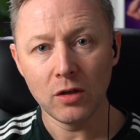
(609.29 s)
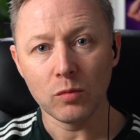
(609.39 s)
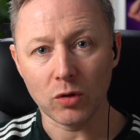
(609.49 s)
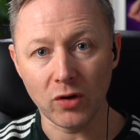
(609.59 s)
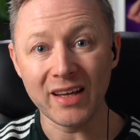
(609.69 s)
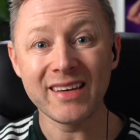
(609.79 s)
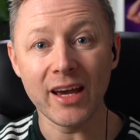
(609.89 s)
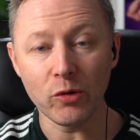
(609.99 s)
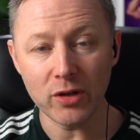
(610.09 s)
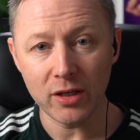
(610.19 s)
we're going to
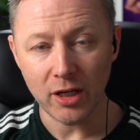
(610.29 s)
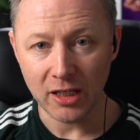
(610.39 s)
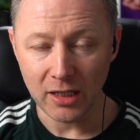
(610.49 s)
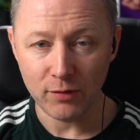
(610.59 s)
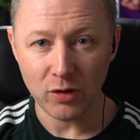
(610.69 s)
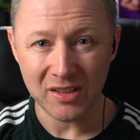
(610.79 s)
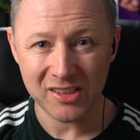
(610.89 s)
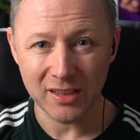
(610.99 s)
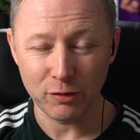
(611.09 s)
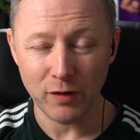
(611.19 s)
kill you and you're never going to
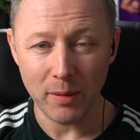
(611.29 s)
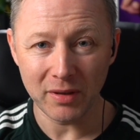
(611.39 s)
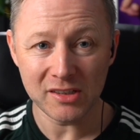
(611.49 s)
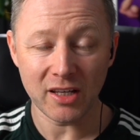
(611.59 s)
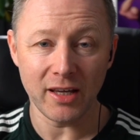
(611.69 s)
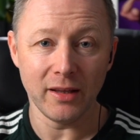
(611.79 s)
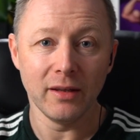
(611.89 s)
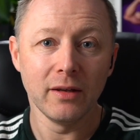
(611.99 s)
see your families again.